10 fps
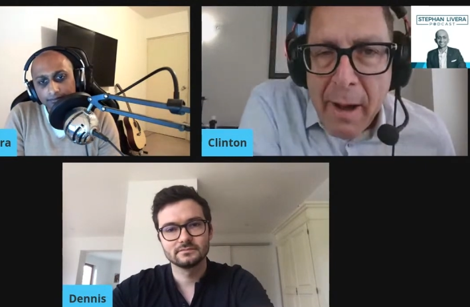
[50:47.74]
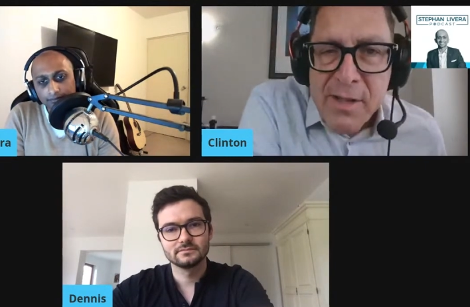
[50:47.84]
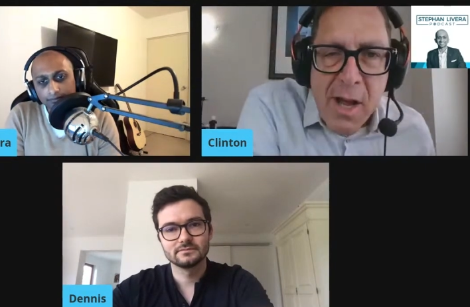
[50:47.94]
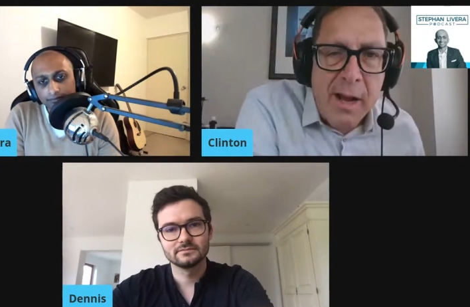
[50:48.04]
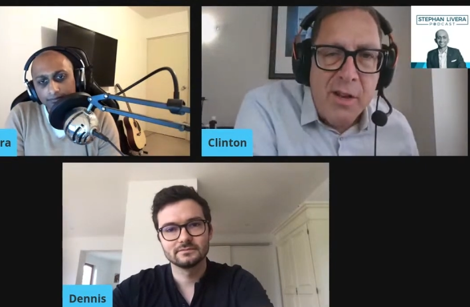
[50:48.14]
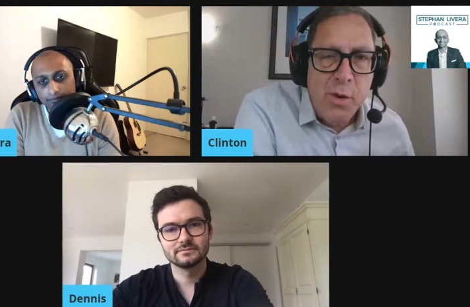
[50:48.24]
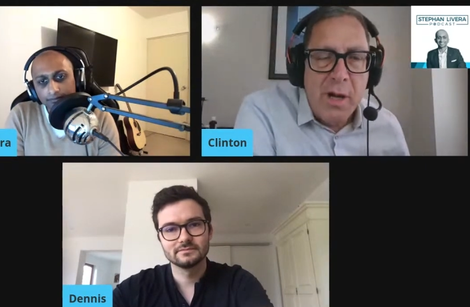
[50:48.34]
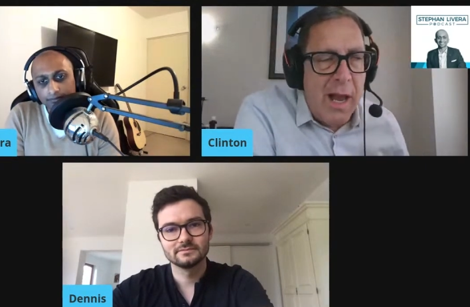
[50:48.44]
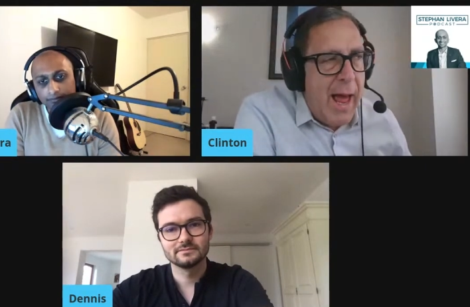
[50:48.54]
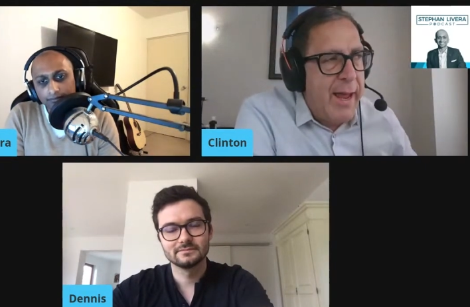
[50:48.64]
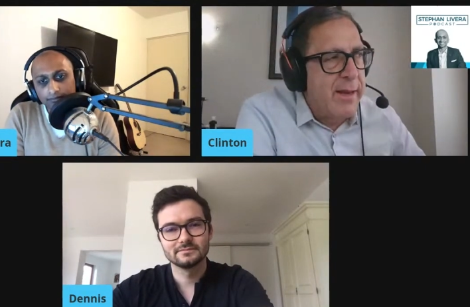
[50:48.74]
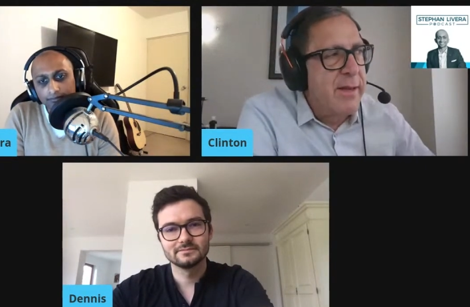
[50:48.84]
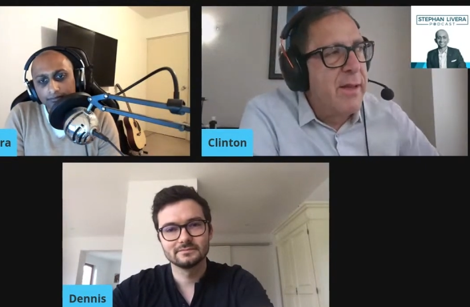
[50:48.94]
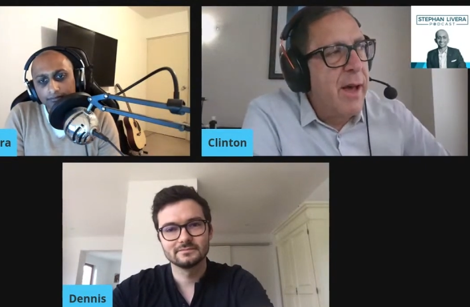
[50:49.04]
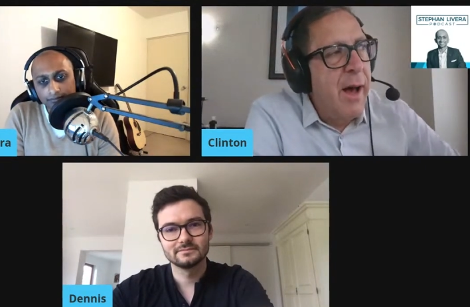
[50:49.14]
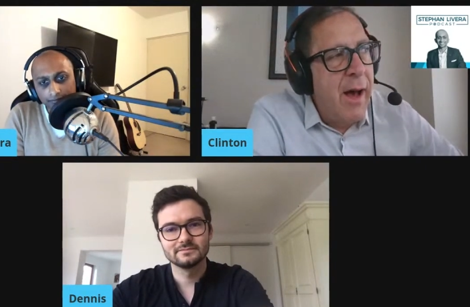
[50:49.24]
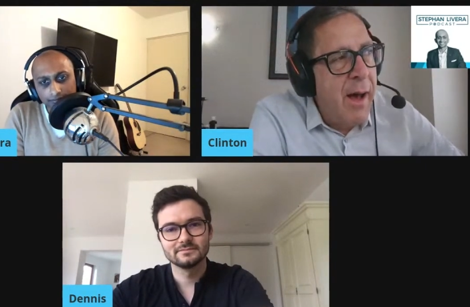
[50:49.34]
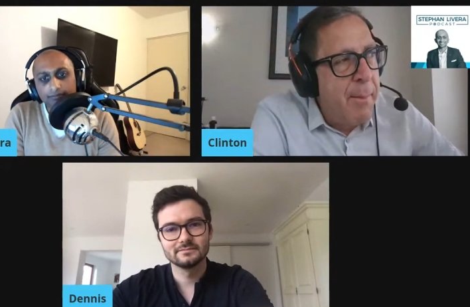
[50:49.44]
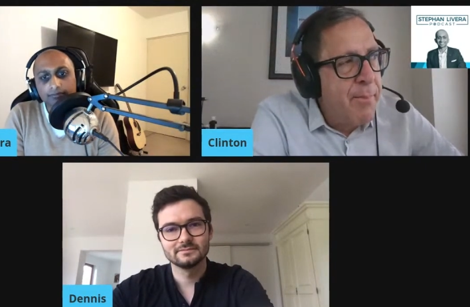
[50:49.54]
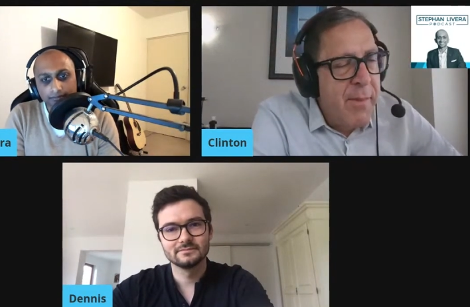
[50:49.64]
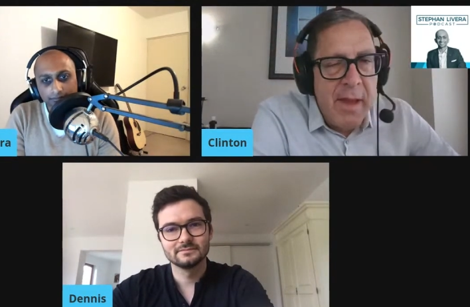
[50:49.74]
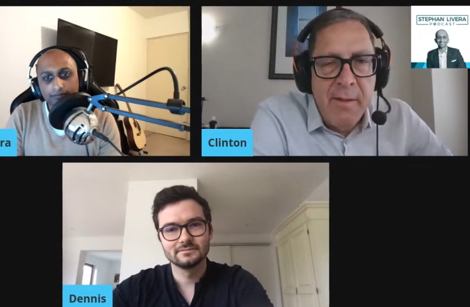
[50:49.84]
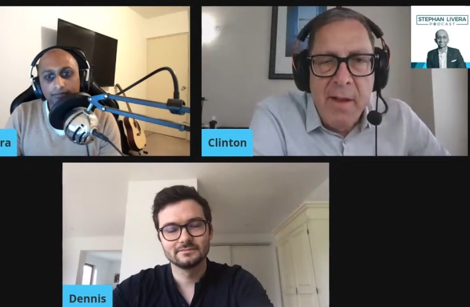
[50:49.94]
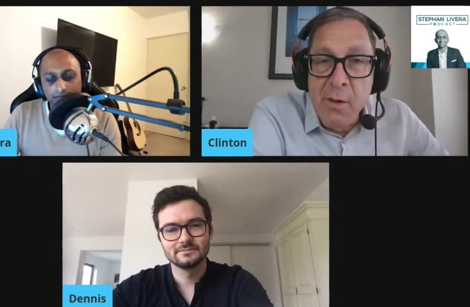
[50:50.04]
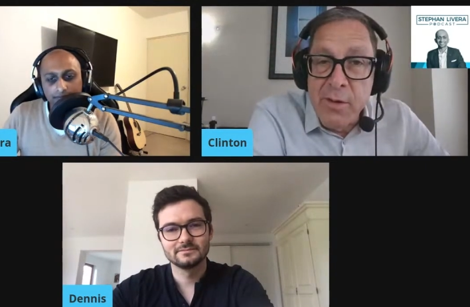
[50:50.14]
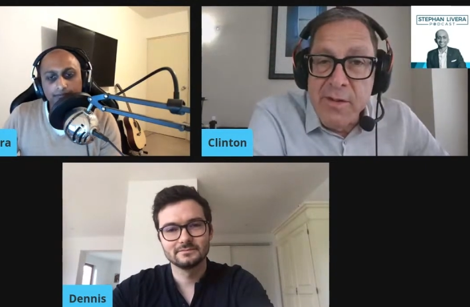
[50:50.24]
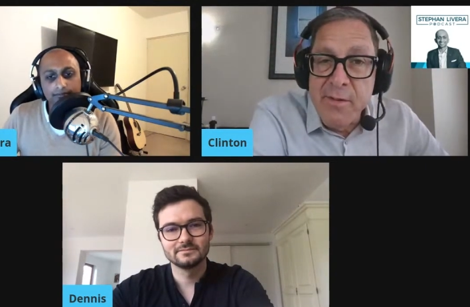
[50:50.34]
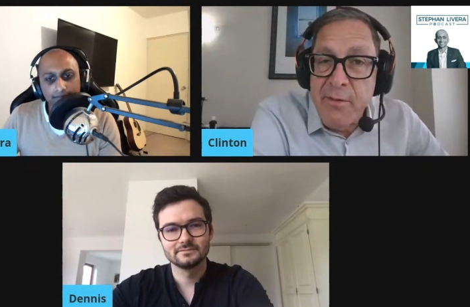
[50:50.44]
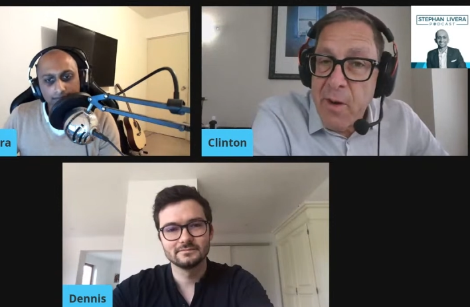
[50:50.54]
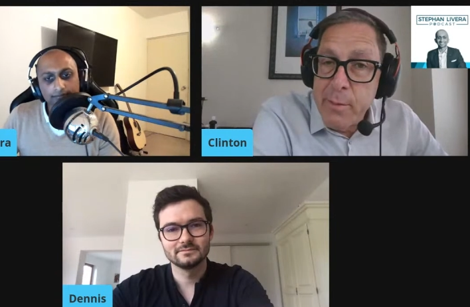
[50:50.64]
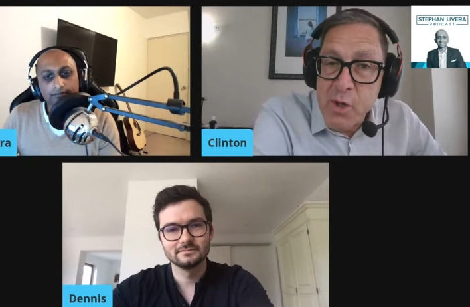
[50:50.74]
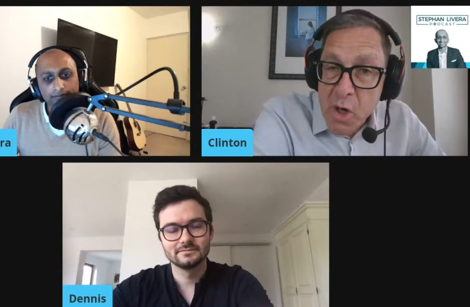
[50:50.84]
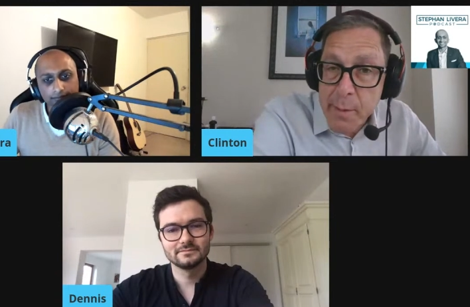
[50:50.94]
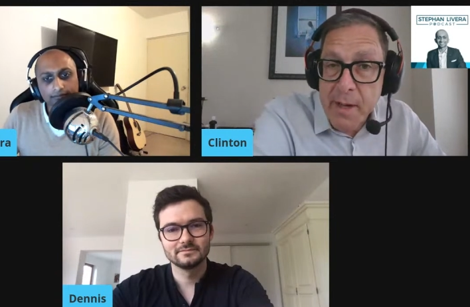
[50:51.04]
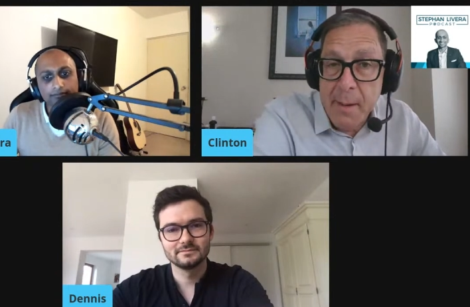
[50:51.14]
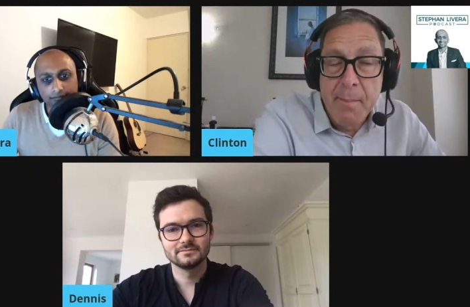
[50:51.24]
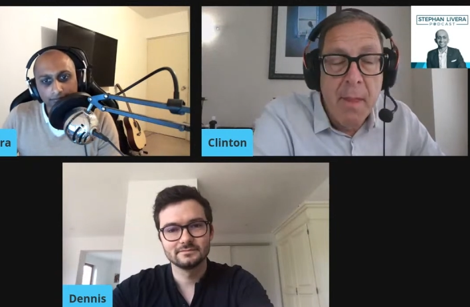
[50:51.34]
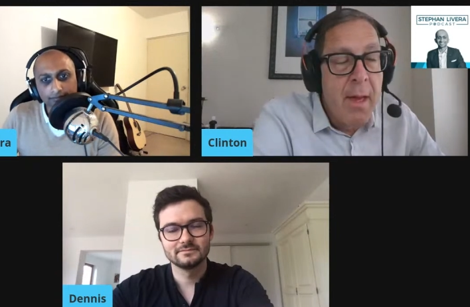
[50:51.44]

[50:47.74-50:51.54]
Speaker 1: I was talking to a client. Uh, he was from Serbia,